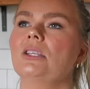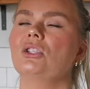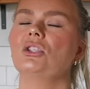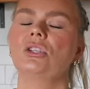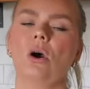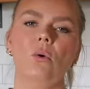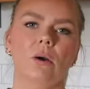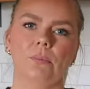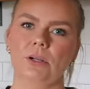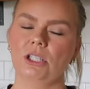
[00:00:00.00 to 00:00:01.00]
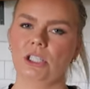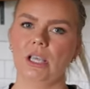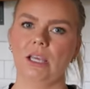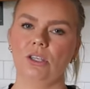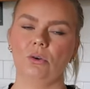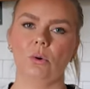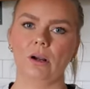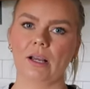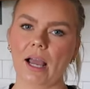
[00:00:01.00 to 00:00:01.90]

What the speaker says: I so appreciate your